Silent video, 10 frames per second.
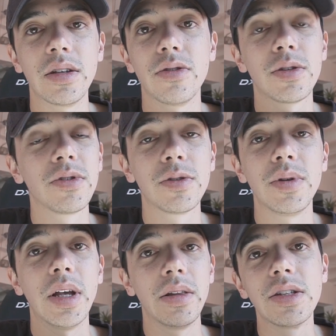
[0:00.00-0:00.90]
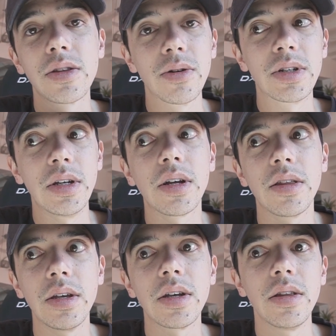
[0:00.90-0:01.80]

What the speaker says: Like, you're supposed to be at least 13, I think,